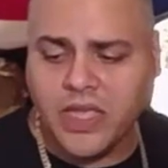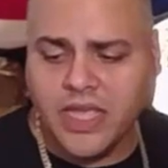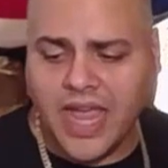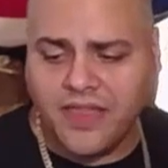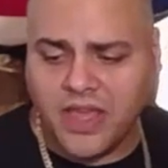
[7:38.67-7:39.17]

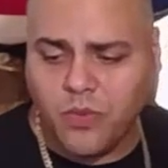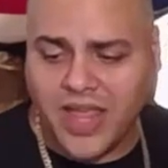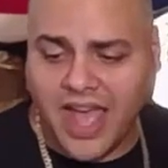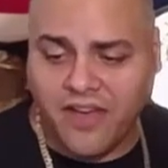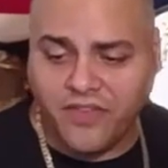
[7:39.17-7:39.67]
And then
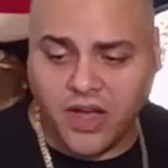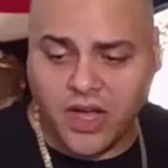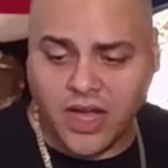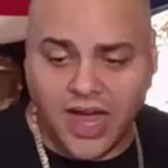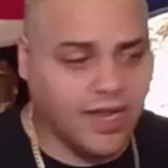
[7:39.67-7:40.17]
we have
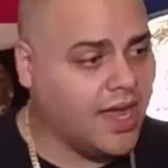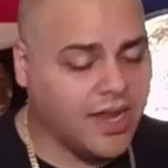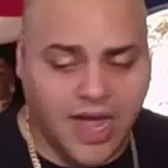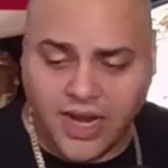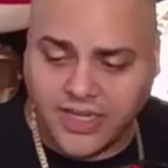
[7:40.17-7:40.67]
uh, Holla
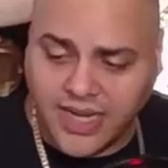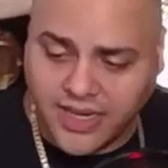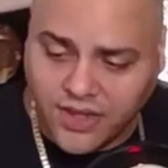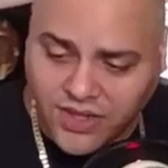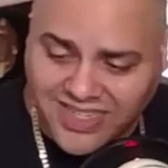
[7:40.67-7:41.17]
Holla Holla, yet
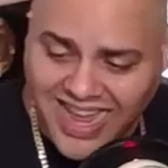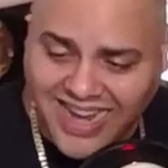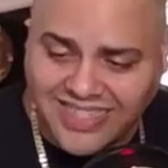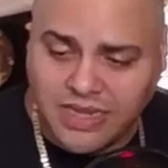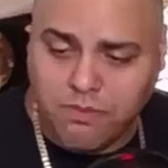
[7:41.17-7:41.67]
another
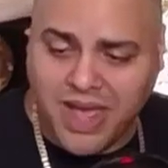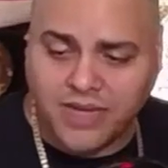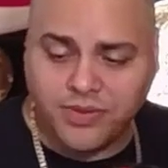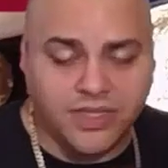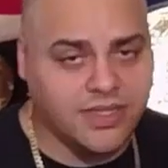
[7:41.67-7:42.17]
tag team
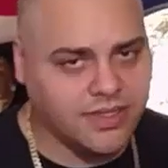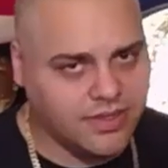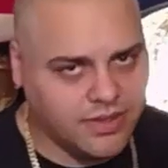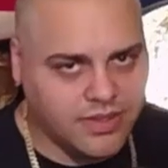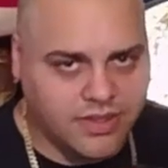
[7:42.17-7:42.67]
match. But this
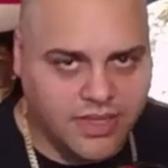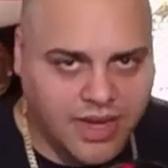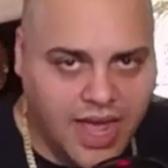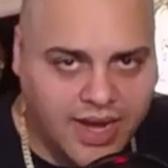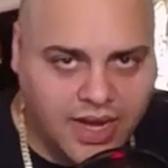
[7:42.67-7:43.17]
is this is the
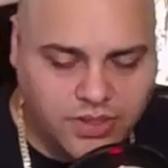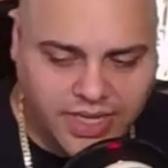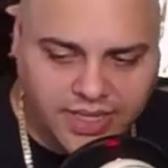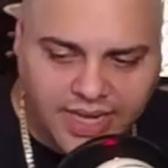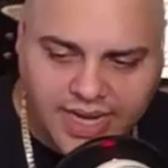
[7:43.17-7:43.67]
knockouts. We
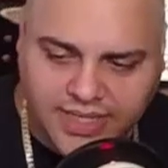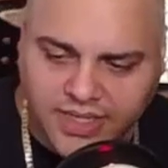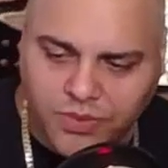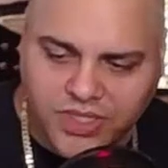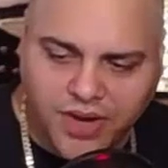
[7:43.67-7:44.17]
got the ladies
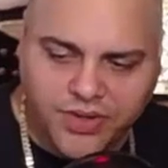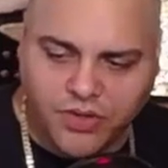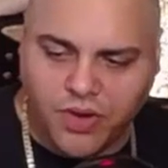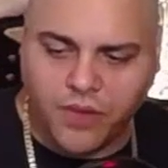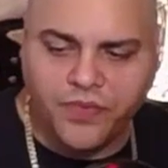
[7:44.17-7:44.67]
here with Taryn
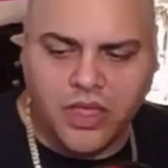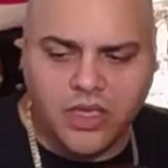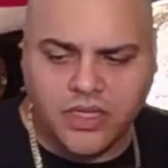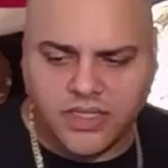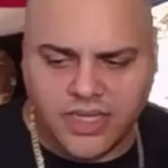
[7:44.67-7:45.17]
Terrell,
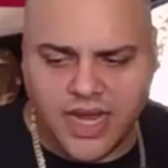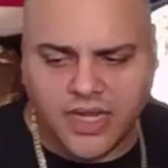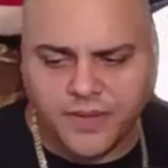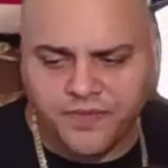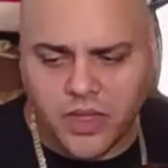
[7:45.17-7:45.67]

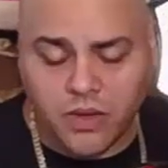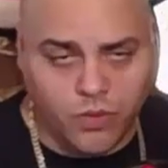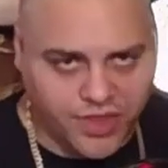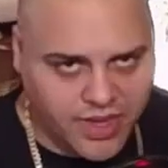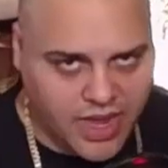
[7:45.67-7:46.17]
Sienna,
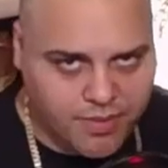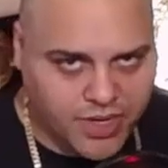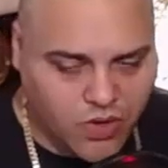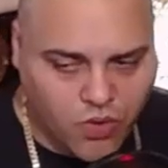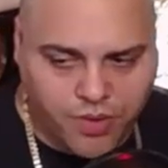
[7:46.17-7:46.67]
with K M
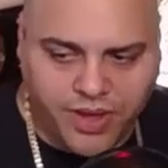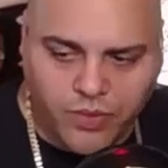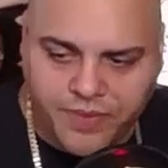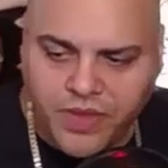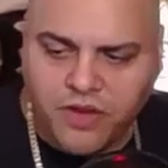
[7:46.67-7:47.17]
in the corner, by
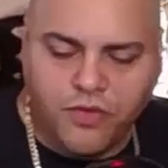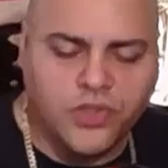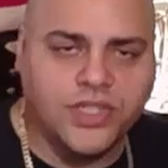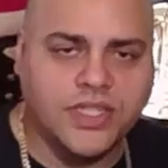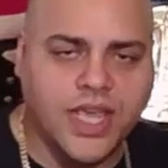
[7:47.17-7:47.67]
the way,
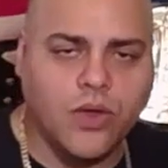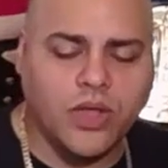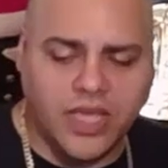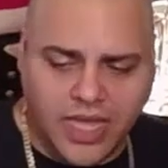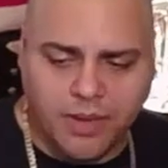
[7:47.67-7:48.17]
versus Gail
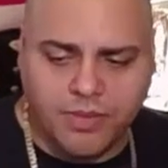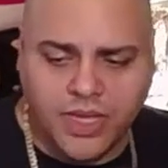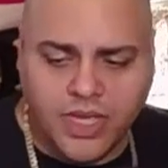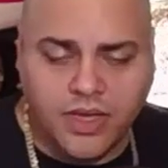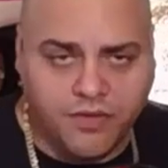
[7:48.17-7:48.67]
Kim,
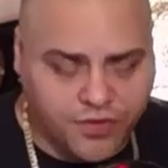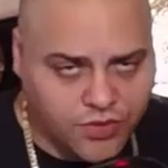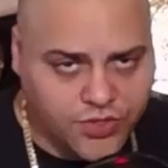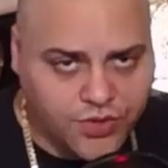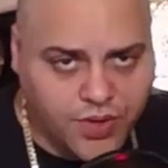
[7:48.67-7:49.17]

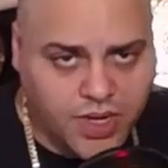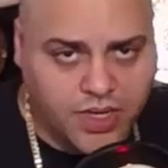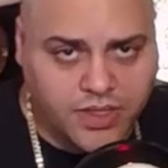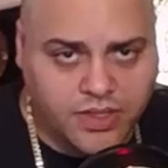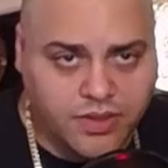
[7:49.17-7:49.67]
future
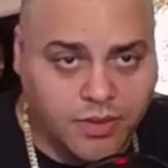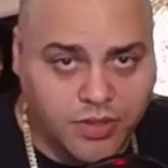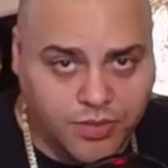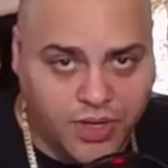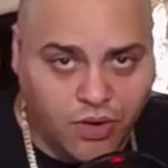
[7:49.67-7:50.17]
uh,
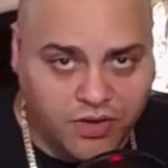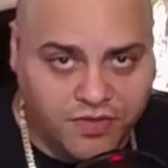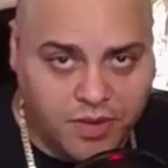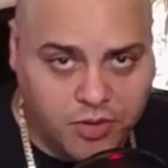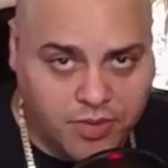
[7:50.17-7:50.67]
W W E Hall of
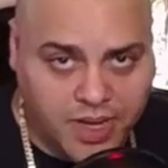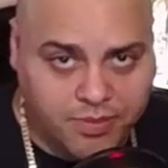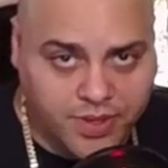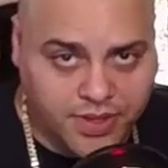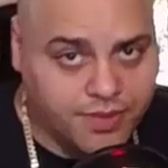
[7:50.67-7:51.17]
Famer, in my
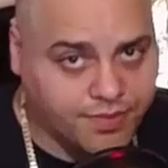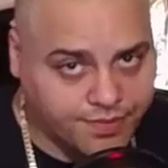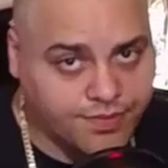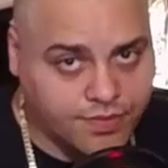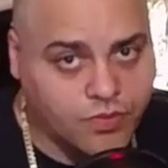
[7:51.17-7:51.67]

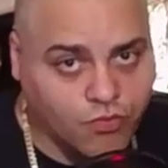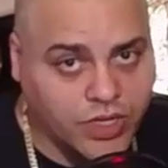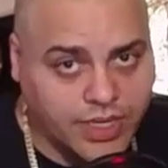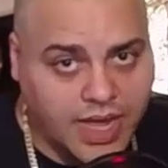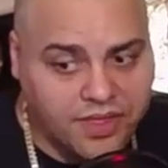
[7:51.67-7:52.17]
opinion.
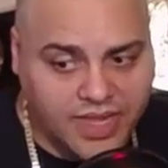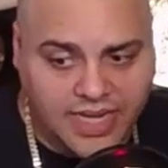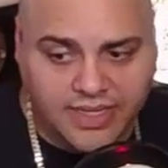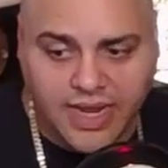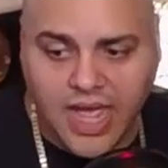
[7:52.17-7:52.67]
Really, I think
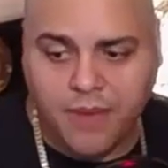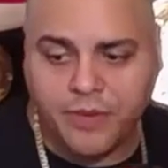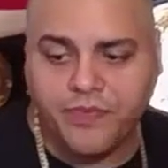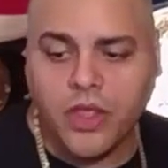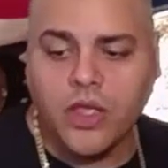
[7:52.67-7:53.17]
that's going to
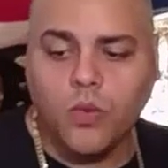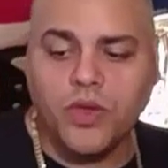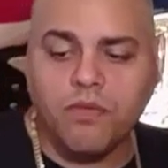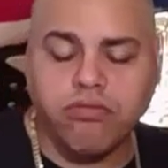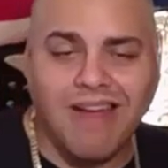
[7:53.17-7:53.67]
happen
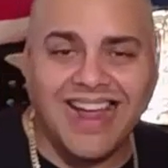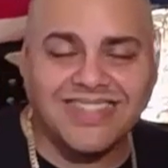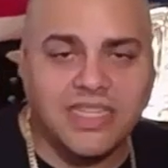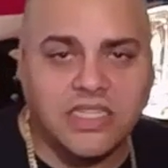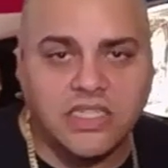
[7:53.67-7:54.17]
with
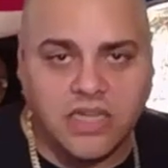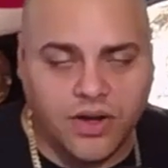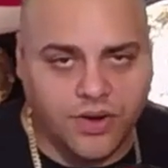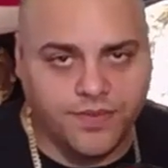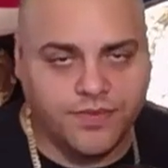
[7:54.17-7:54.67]
Braxton Sutter.